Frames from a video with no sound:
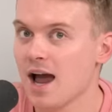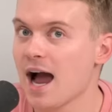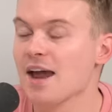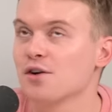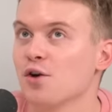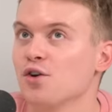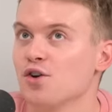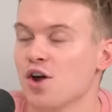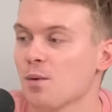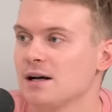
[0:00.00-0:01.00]
i had
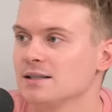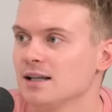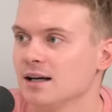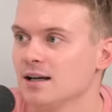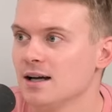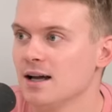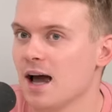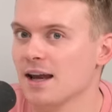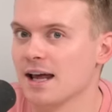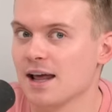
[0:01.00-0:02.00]
no idea
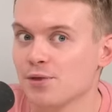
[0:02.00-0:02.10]
and it,